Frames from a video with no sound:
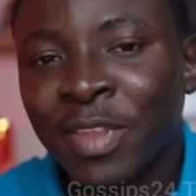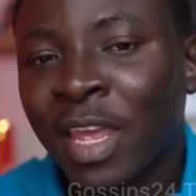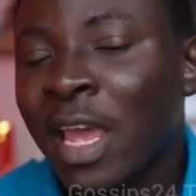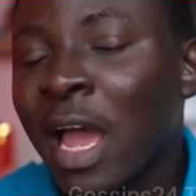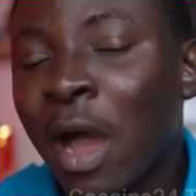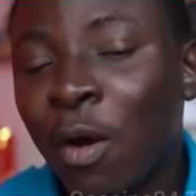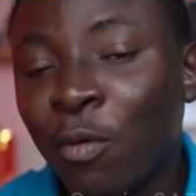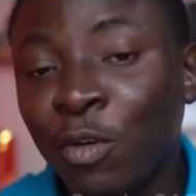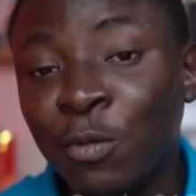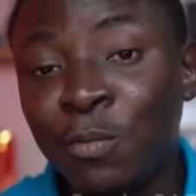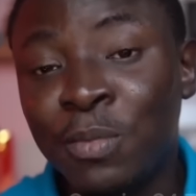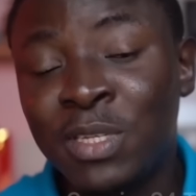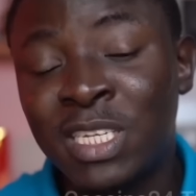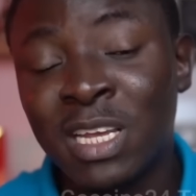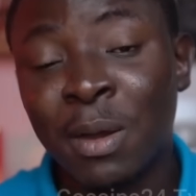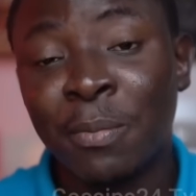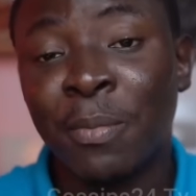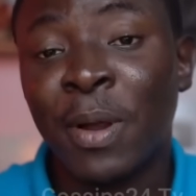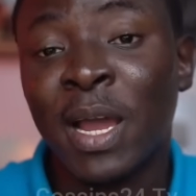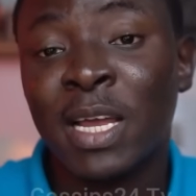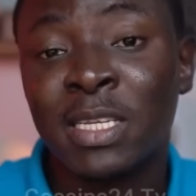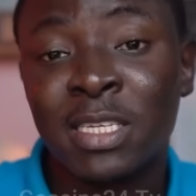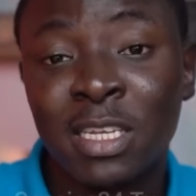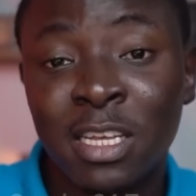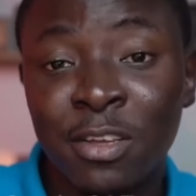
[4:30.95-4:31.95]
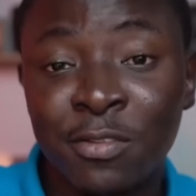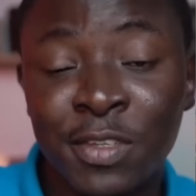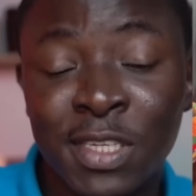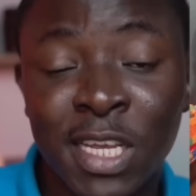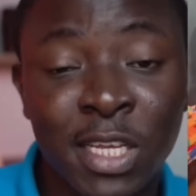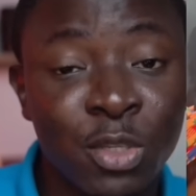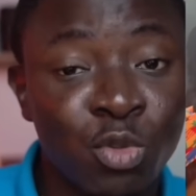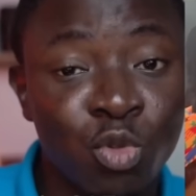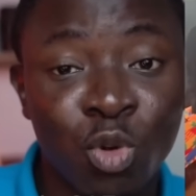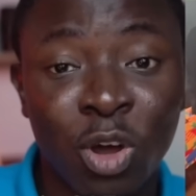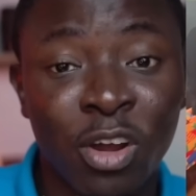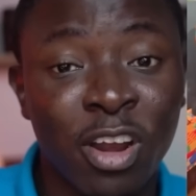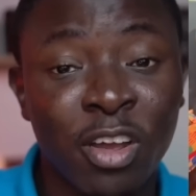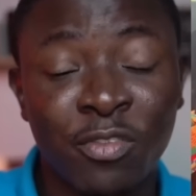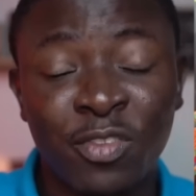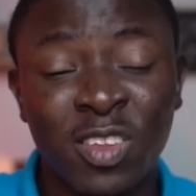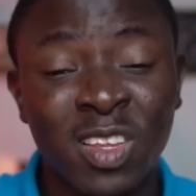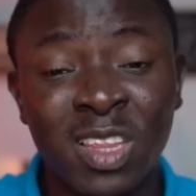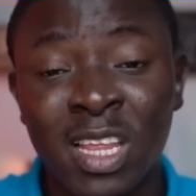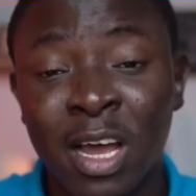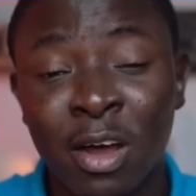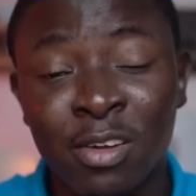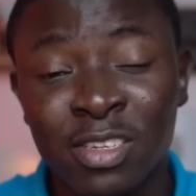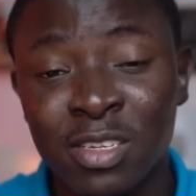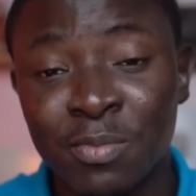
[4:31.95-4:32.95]
I won't be surprised if say
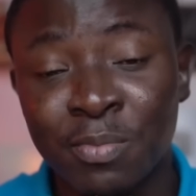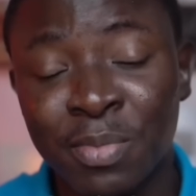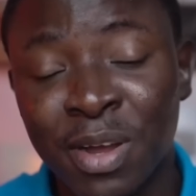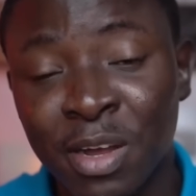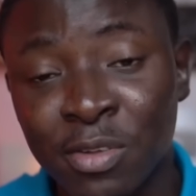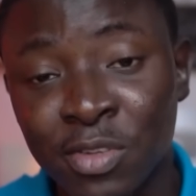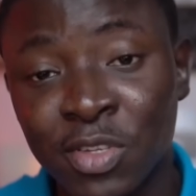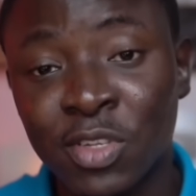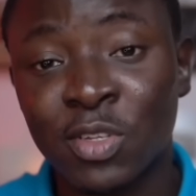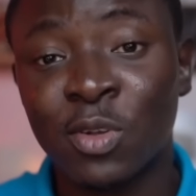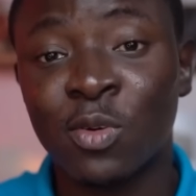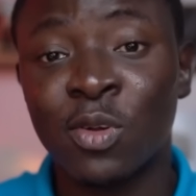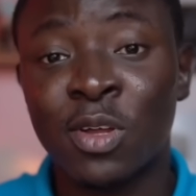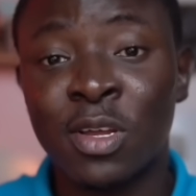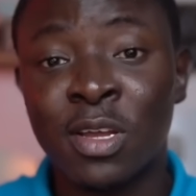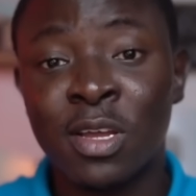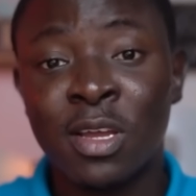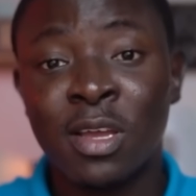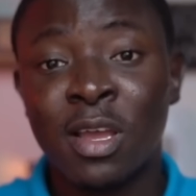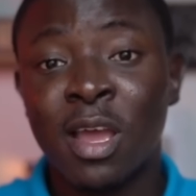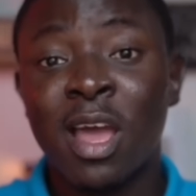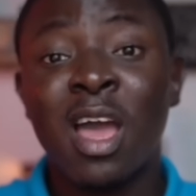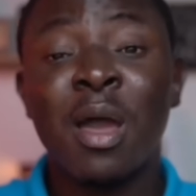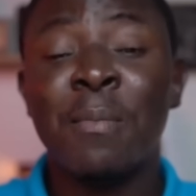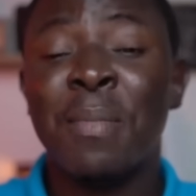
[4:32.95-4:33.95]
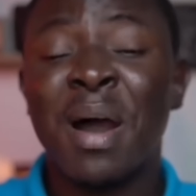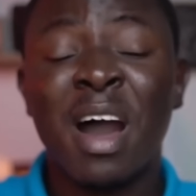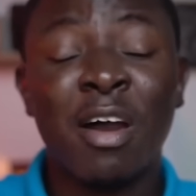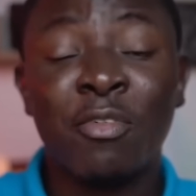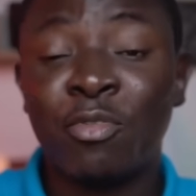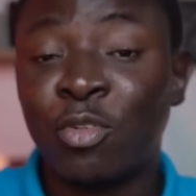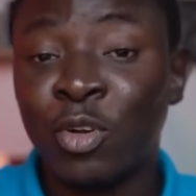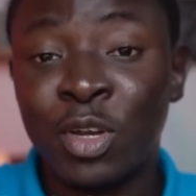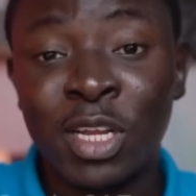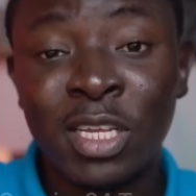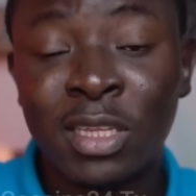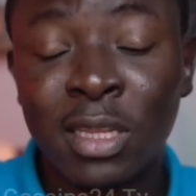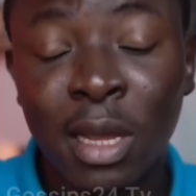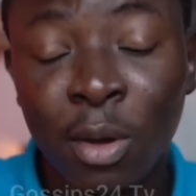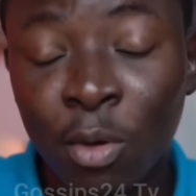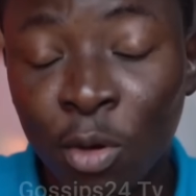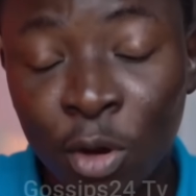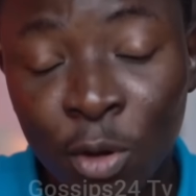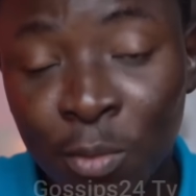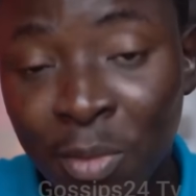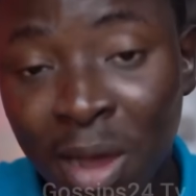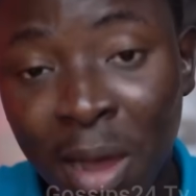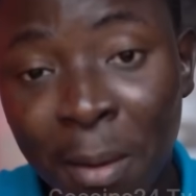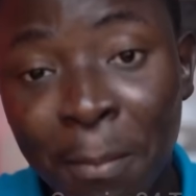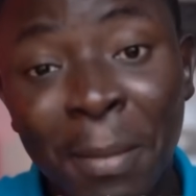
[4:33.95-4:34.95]
£250,000 no. About Afronita
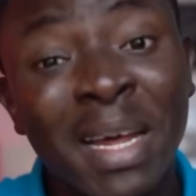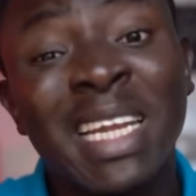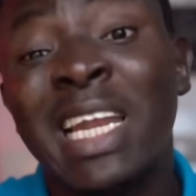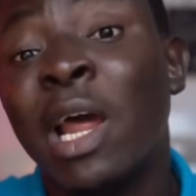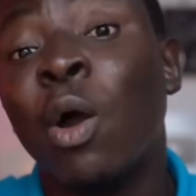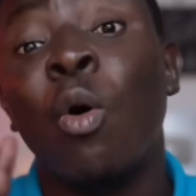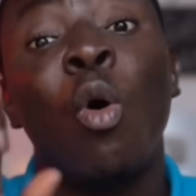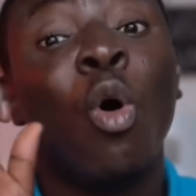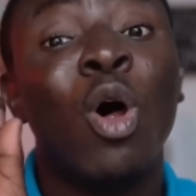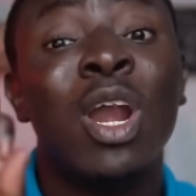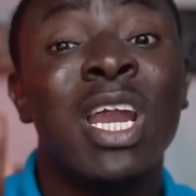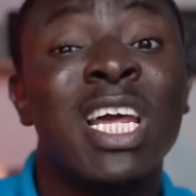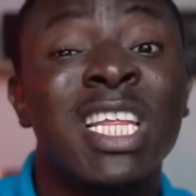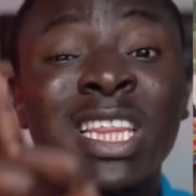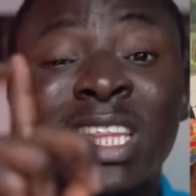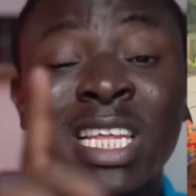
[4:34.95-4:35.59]
Honma, but the only